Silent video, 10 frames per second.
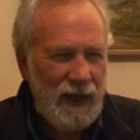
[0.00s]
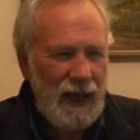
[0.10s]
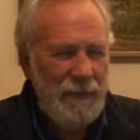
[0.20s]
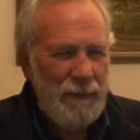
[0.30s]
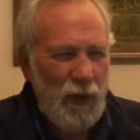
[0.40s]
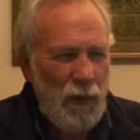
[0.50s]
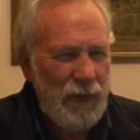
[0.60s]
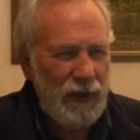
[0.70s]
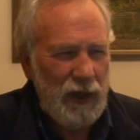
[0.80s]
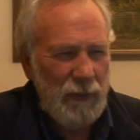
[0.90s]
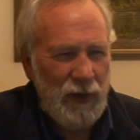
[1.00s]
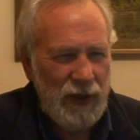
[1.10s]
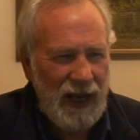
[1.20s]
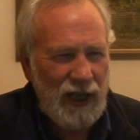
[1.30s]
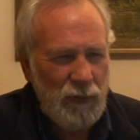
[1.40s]
and perfect
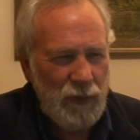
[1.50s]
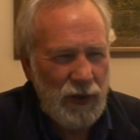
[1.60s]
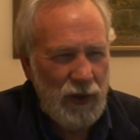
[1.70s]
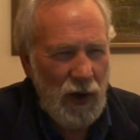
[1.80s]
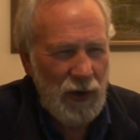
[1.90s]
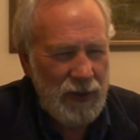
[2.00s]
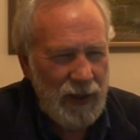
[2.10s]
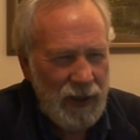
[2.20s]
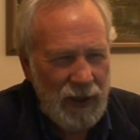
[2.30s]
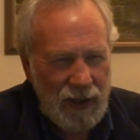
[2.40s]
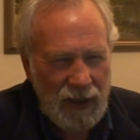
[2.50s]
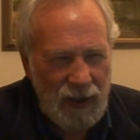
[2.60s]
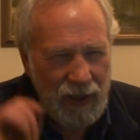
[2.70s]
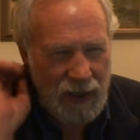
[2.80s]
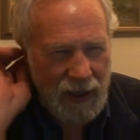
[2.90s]
communication with God
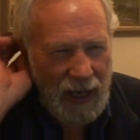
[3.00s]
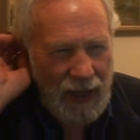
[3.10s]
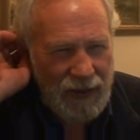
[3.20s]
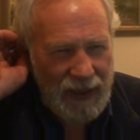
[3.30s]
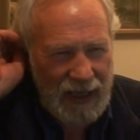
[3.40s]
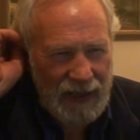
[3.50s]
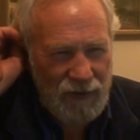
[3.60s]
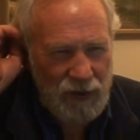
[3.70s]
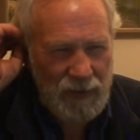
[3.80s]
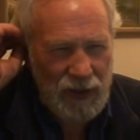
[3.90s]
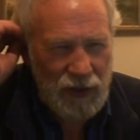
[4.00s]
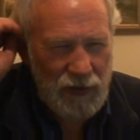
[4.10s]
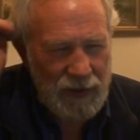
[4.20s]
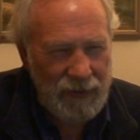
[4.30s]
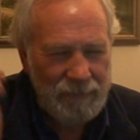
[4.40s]
at the end of his
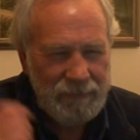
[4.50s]
ministry.